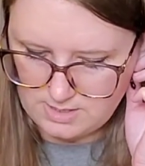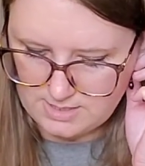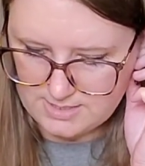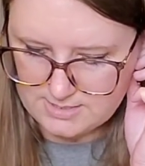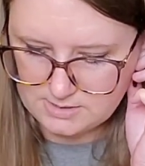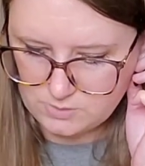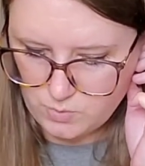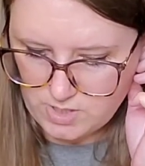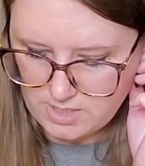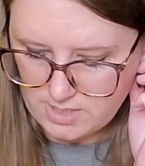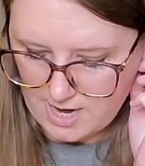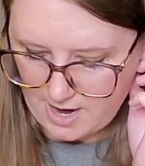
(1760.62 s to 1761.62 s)
This
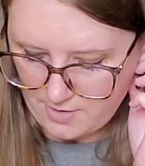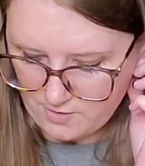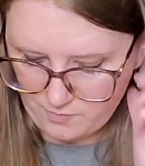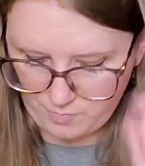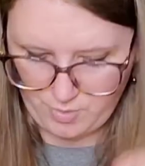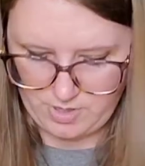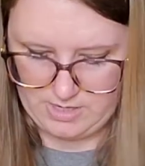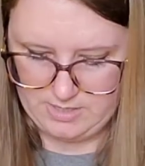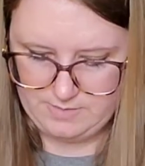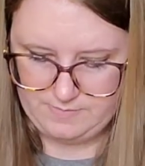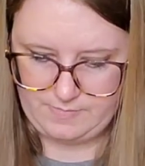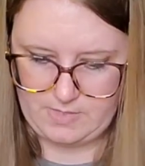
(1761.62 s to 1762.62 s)
went out of
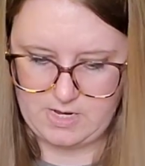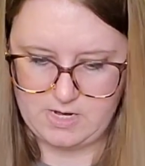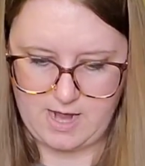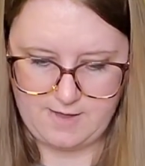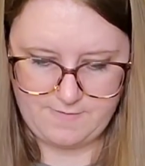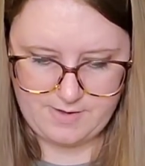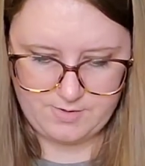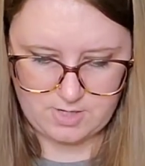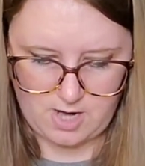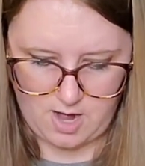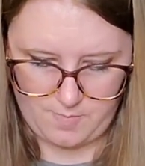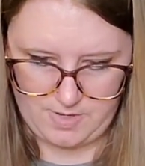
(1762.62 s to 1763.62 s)
print and I found a
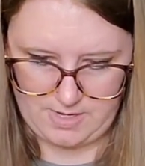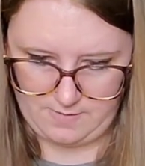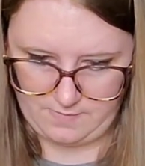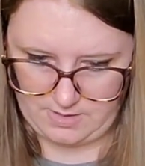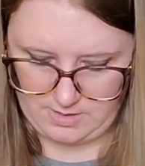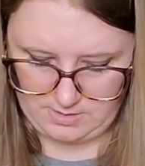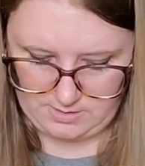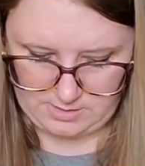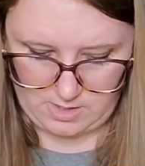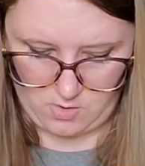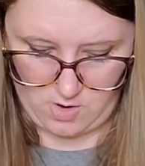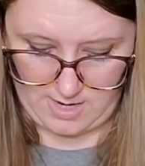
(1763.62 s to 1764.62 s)
copy of it.
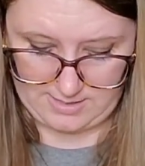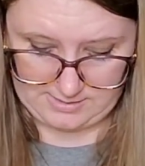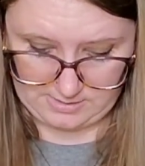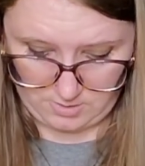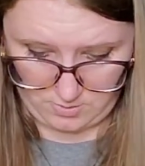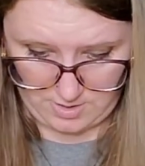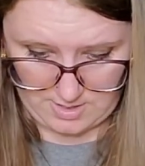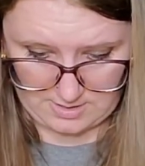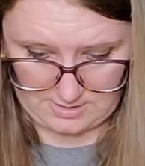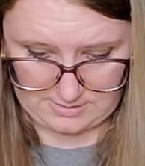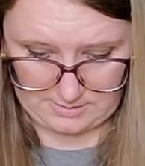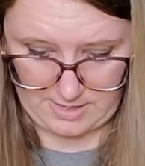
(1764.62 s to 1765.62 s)
So I still
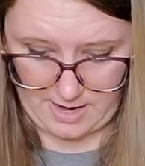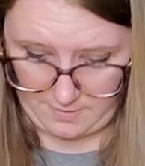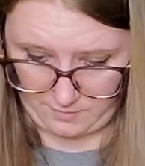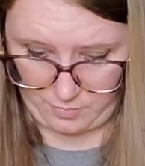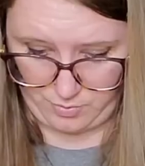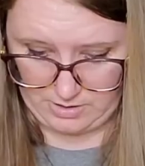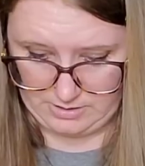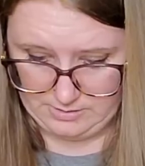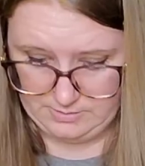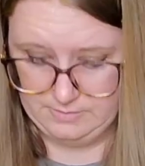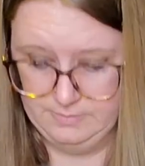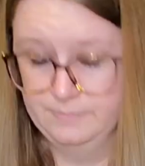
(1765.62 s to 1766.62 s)
think this is out of print